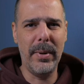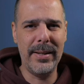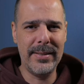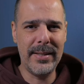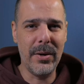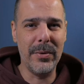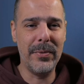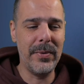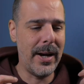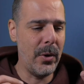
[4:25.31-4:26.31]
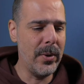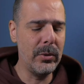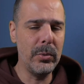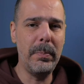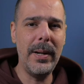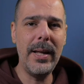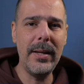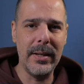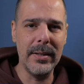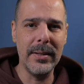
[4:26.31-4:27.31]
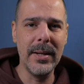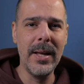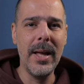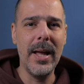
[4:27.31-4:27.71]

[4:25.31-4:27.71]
myself, I want to play here,